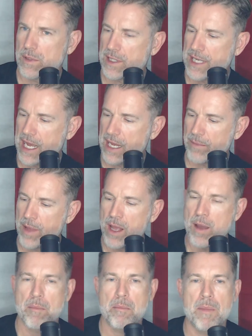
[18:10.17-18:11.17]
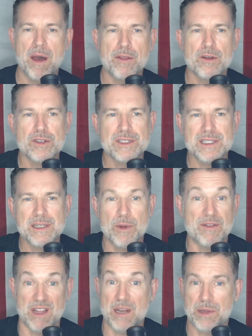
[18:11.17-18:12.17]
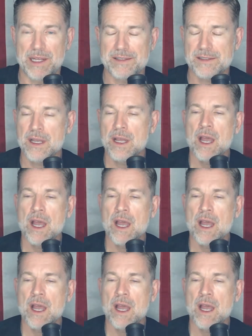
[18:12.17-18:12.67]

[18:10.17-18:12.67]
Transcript: Got them. We have a lot of plans.